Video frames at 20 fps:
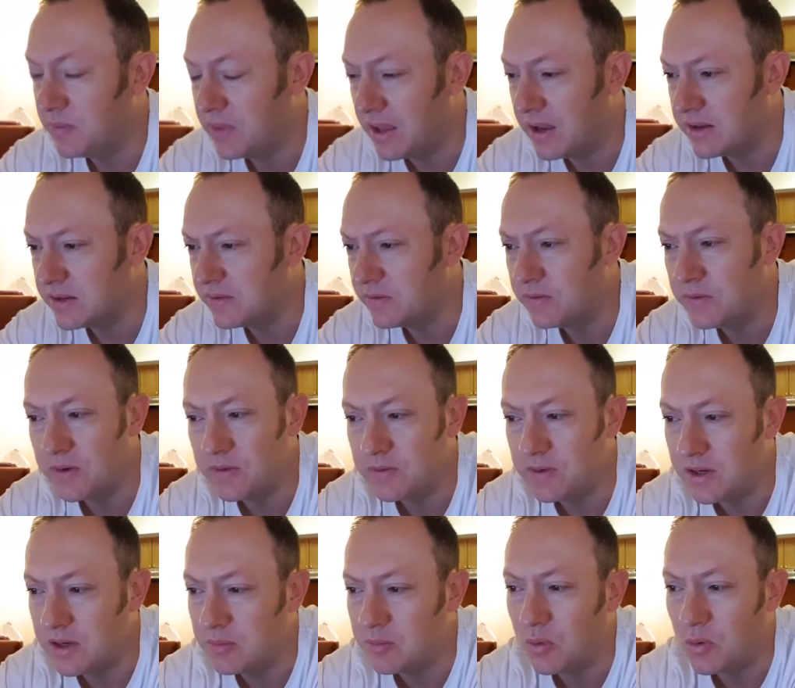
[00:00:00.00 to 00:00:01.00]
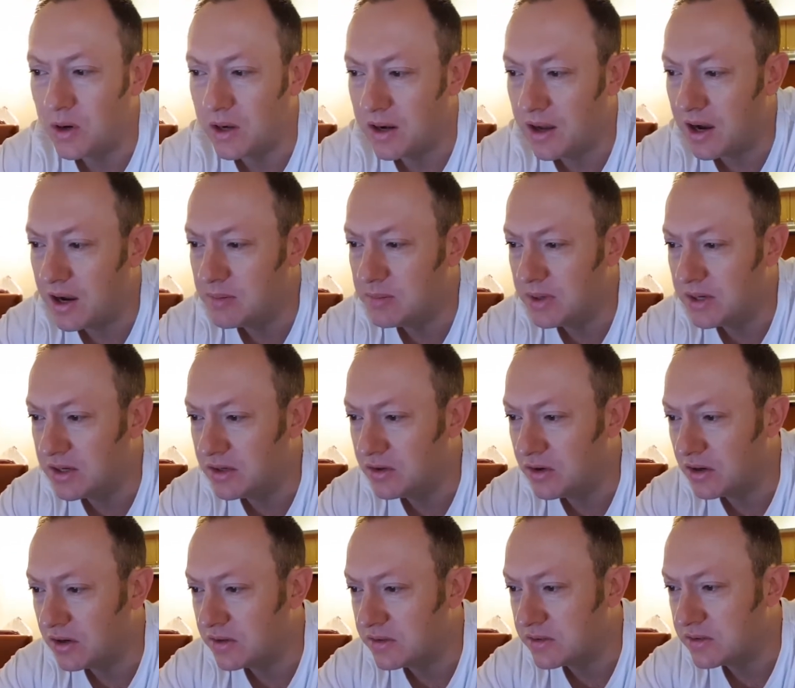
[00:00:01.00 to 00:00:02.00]
That's $15.9
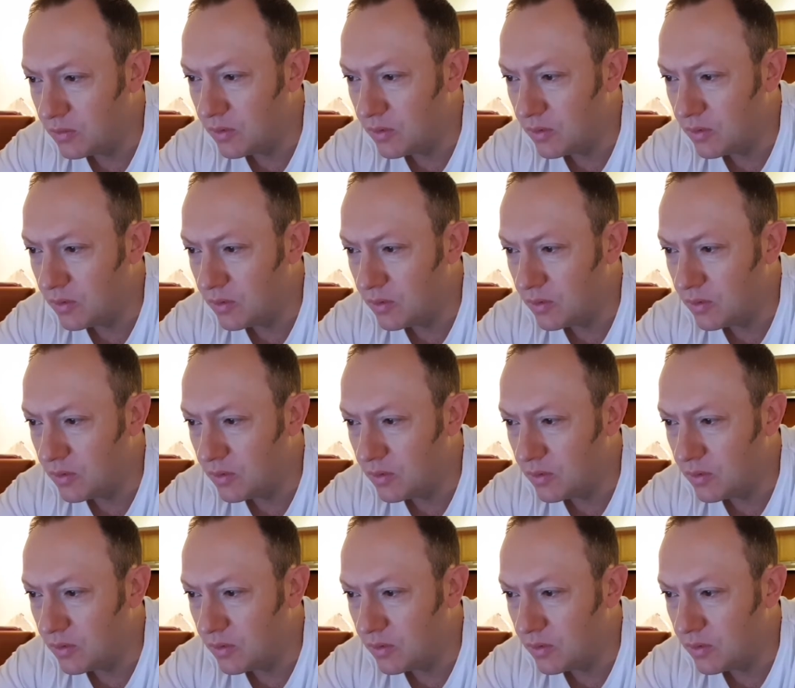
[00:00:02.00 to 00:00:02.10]
million.